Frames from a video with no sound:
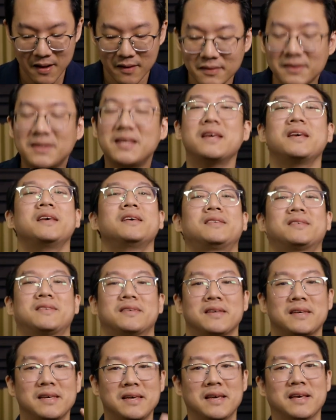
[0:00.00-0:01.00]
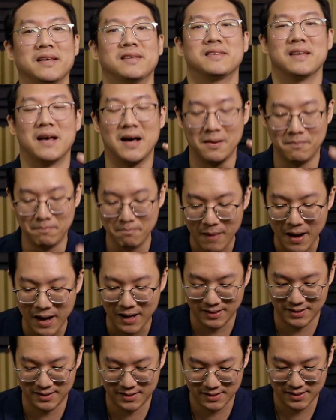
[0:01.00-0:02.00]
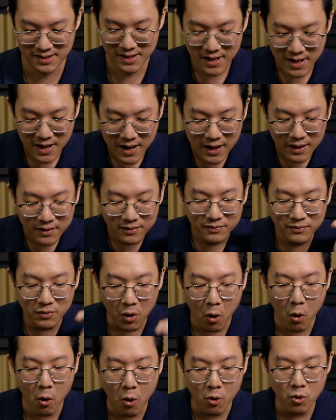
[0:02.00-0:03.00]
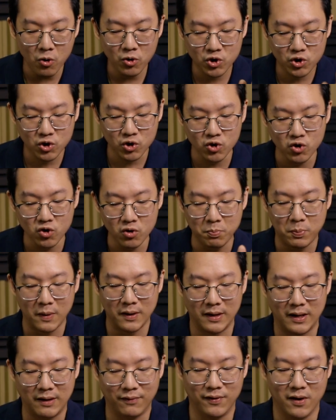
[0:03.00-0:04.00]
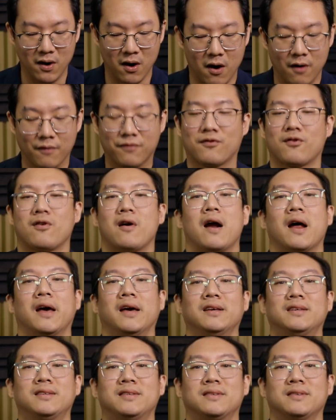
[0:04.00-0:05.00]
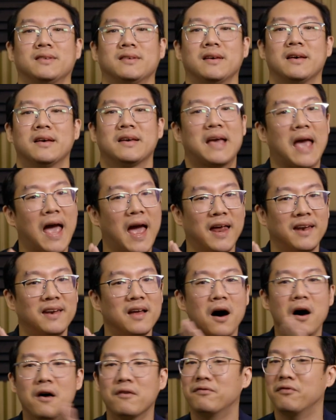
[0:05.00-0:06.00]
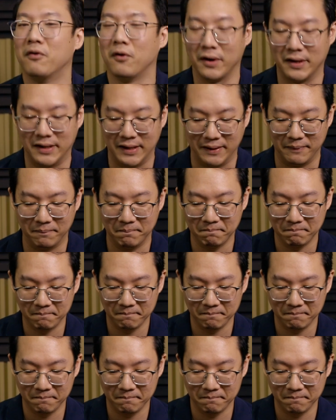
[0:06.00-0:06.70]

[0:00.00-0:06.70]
This is a must. No true believer of Christ can avoid it.